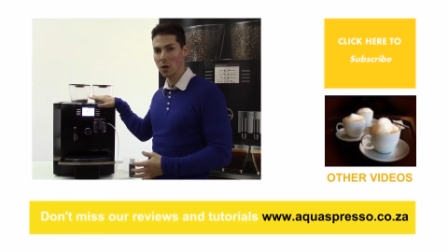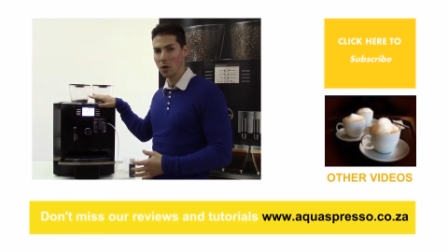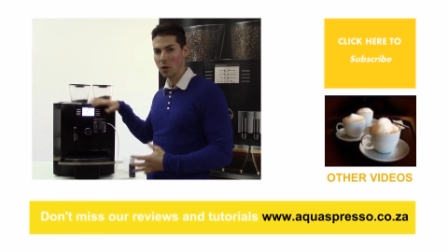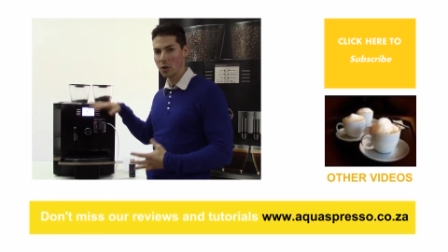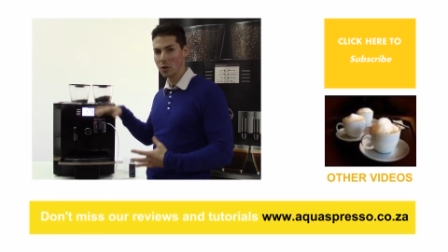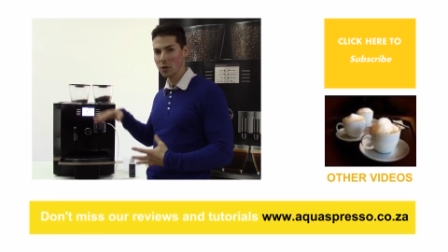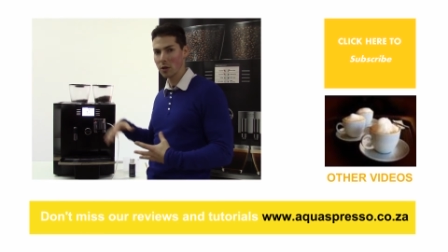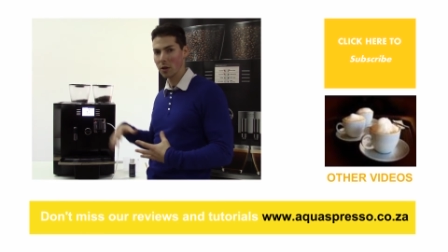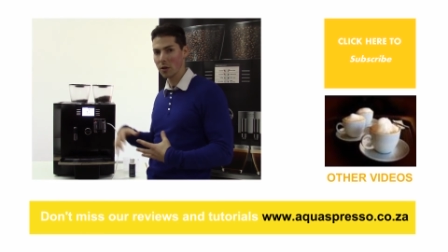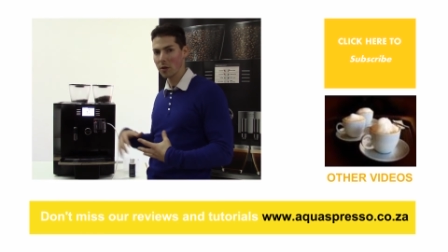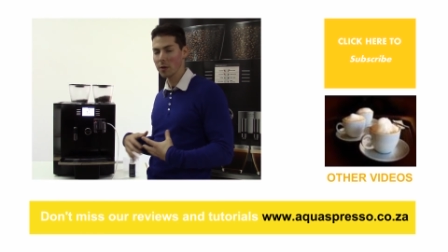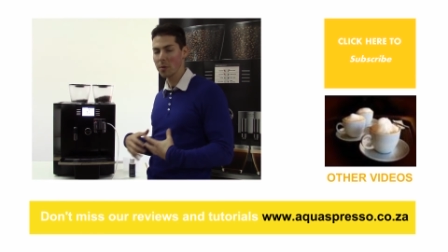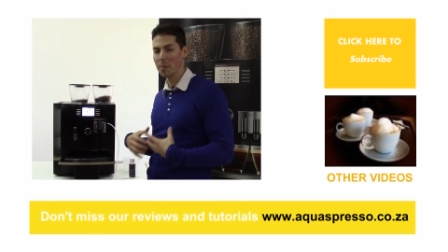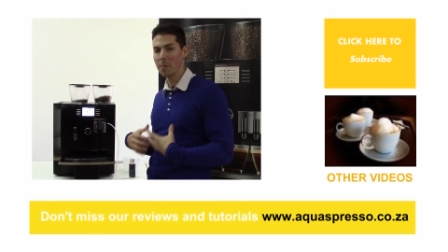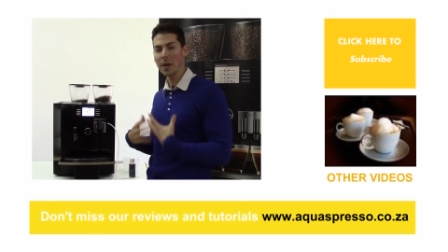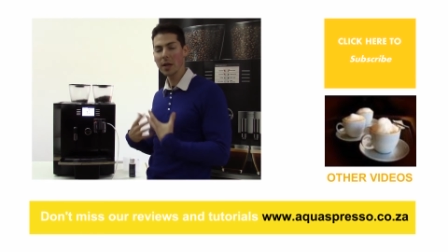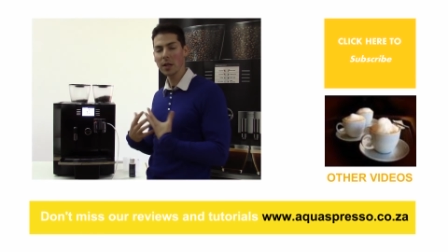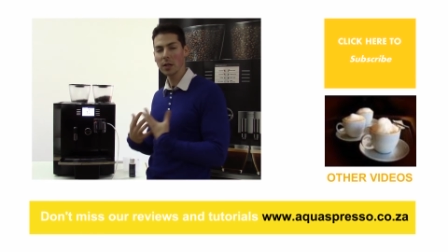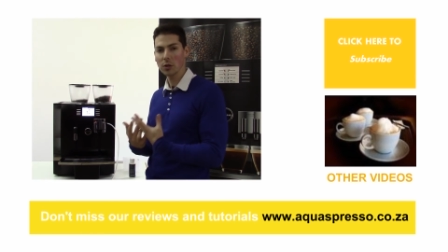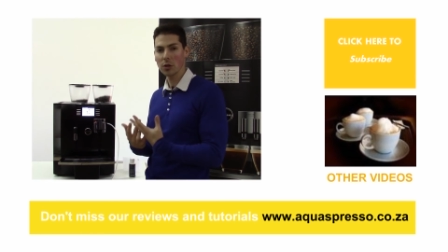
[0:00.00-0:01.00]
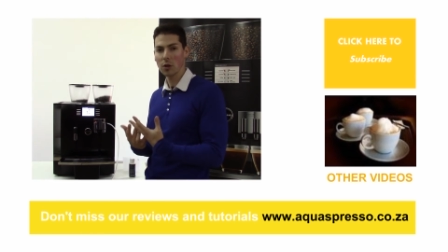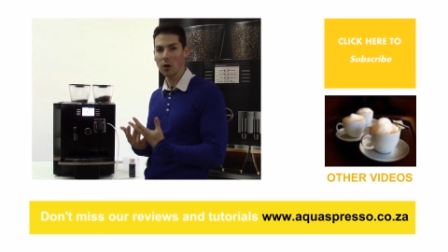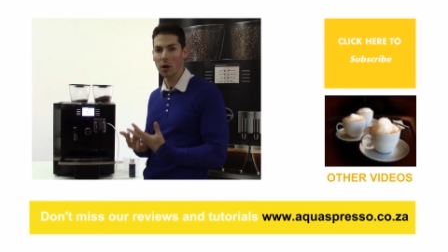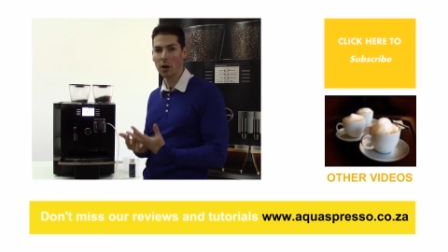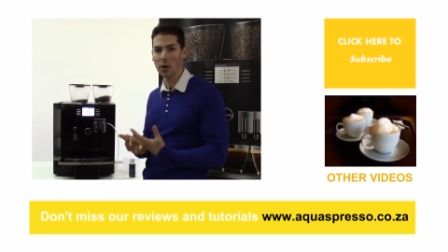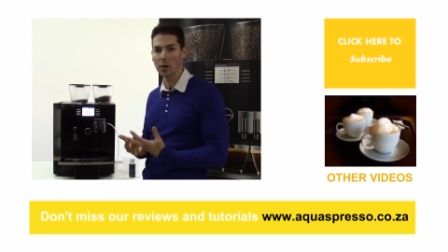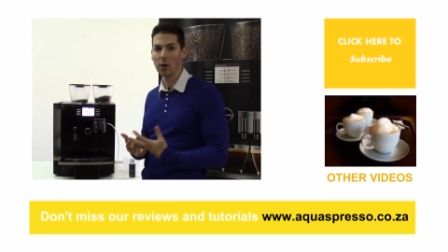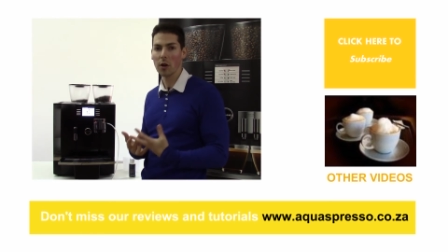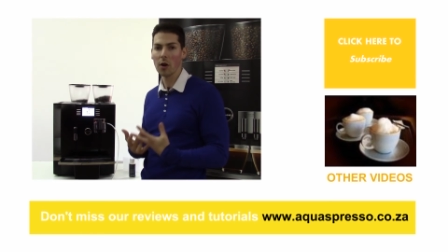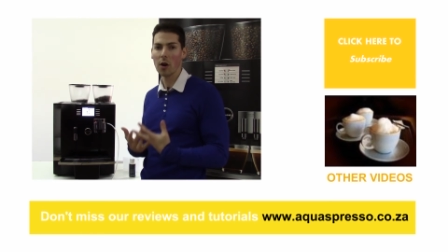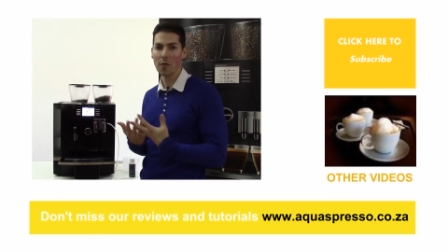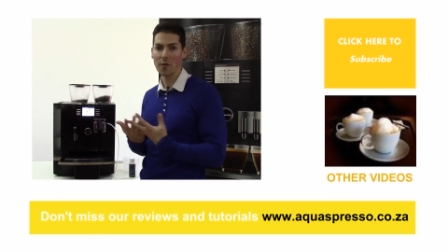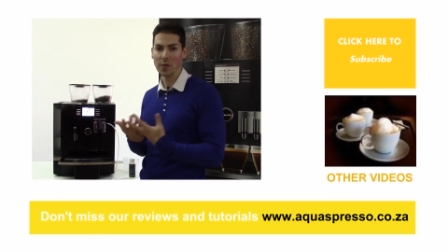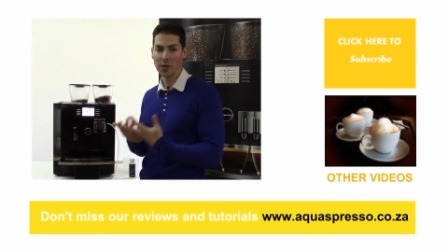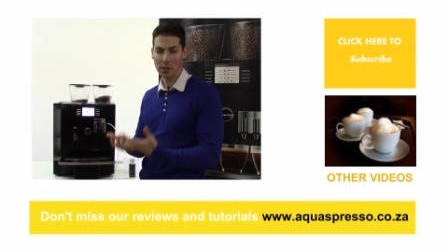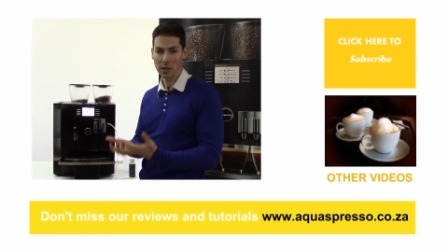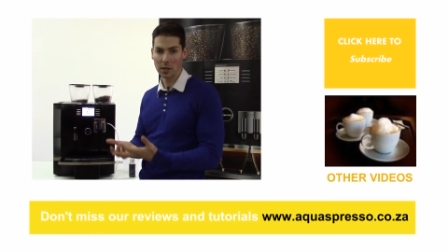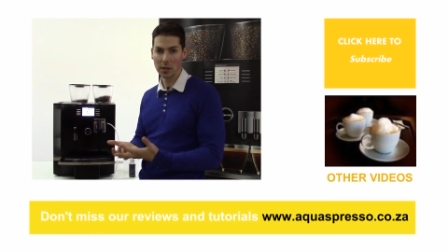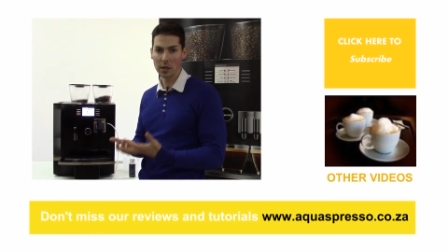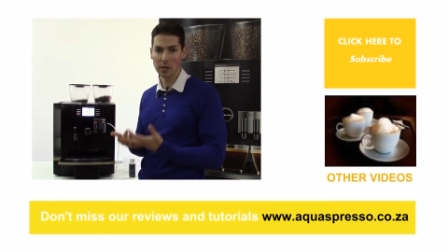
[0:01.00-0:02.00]
So the biggest con
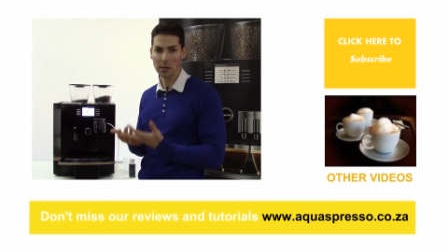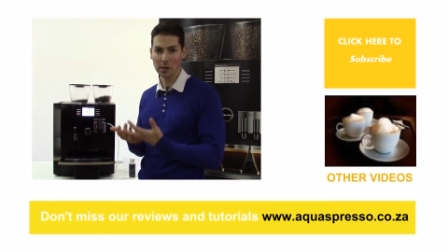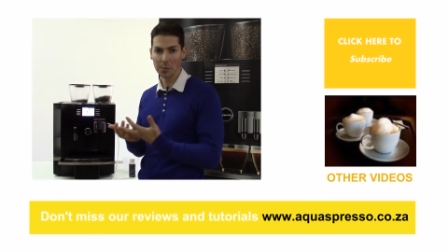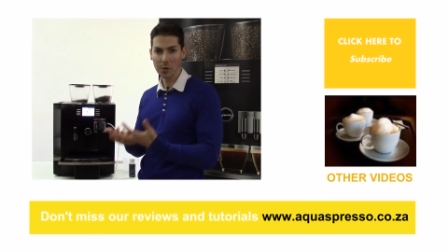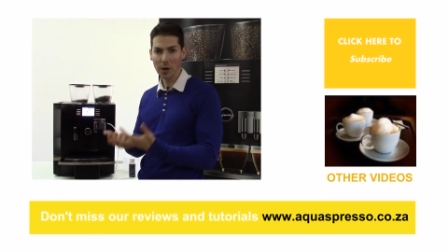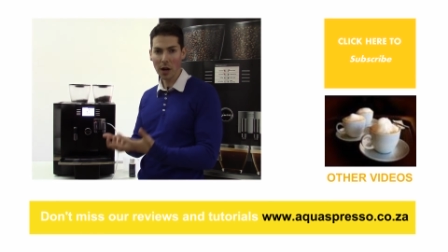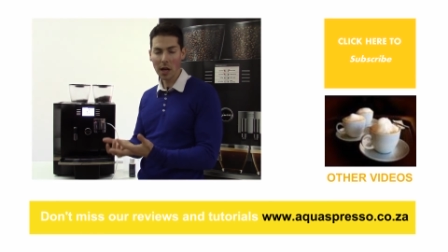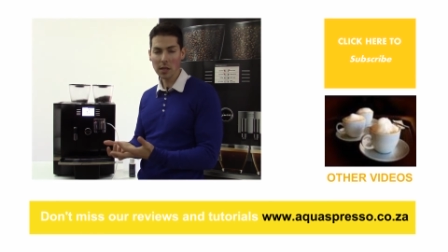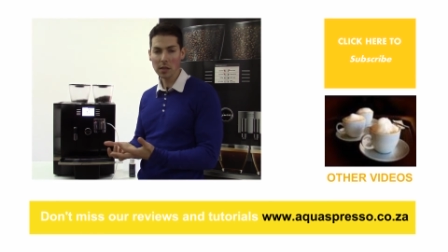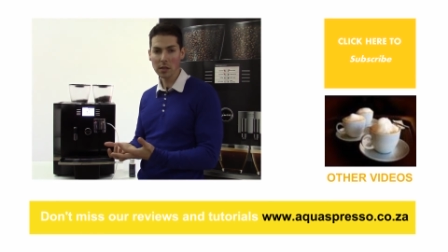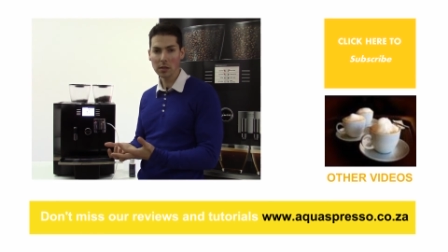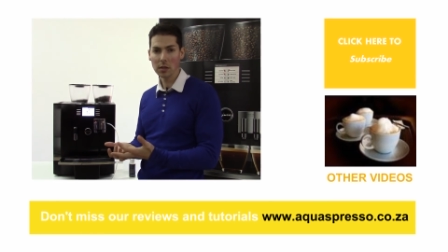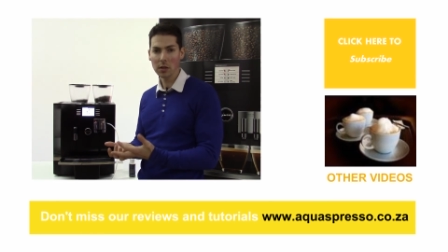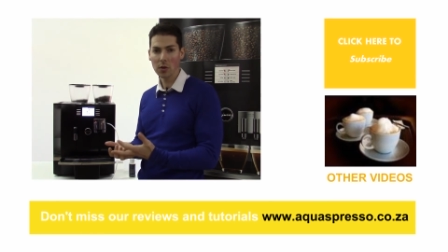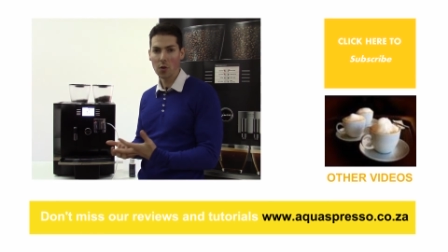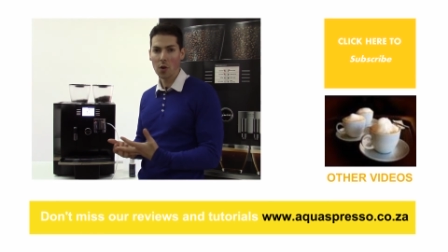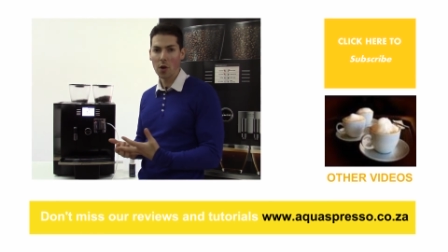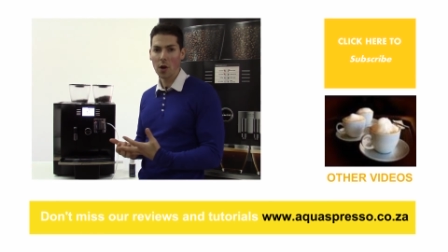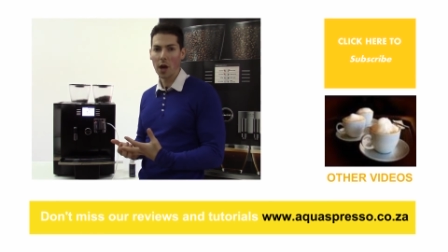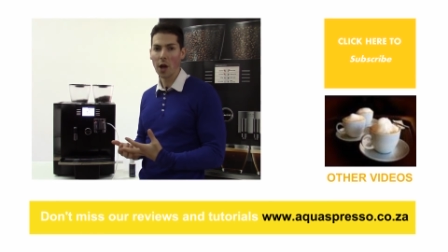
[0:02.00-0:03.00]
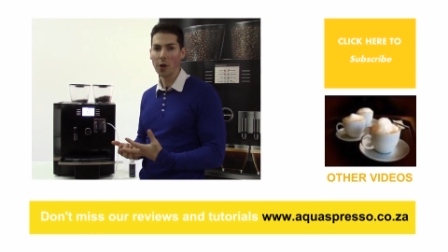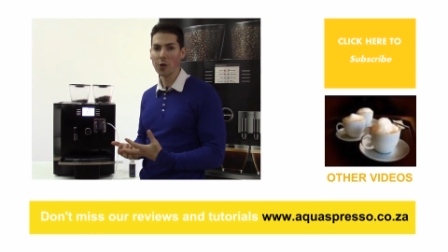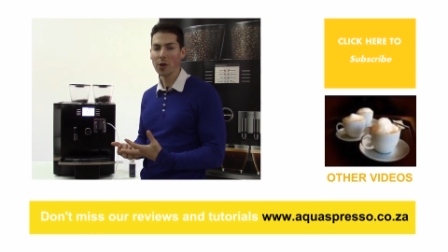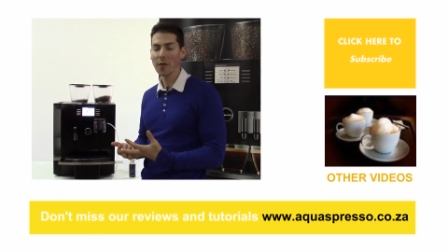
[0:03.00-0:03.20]
obviously is the price, and you